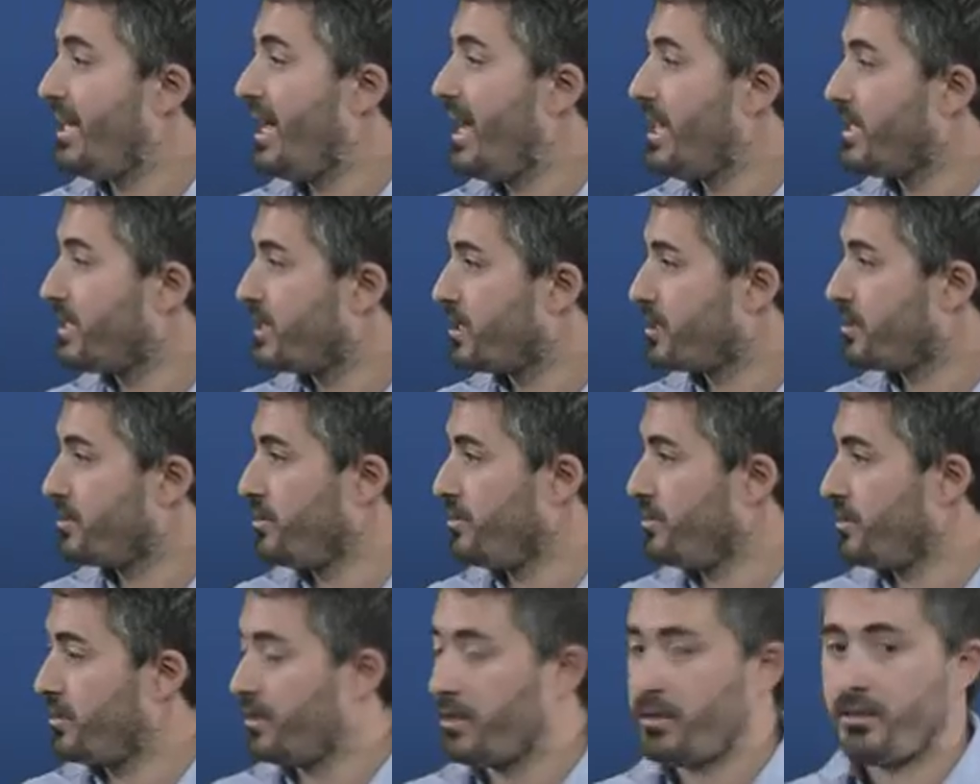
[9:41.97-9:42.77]

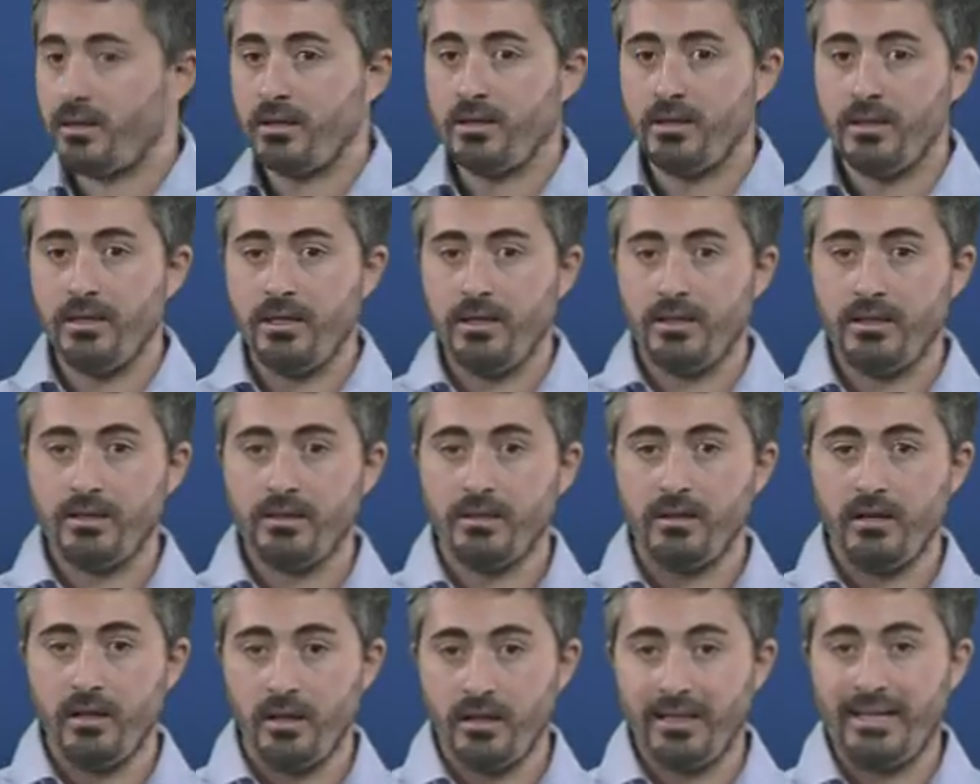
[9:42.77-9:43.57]
undergoing in
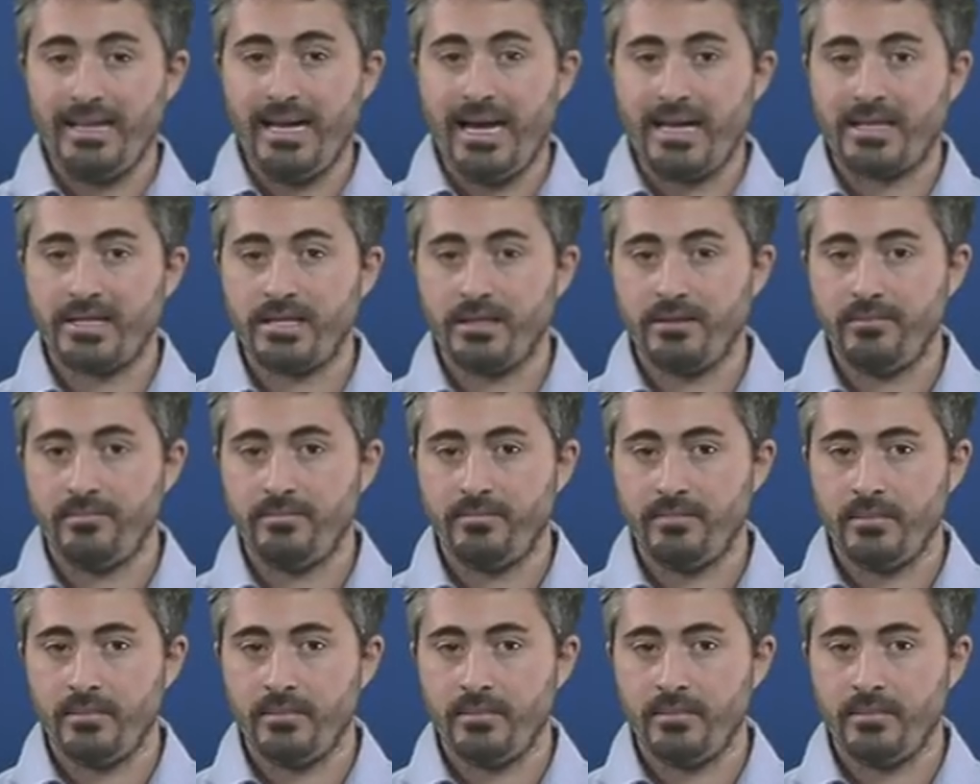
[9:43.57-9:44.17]
early Latin.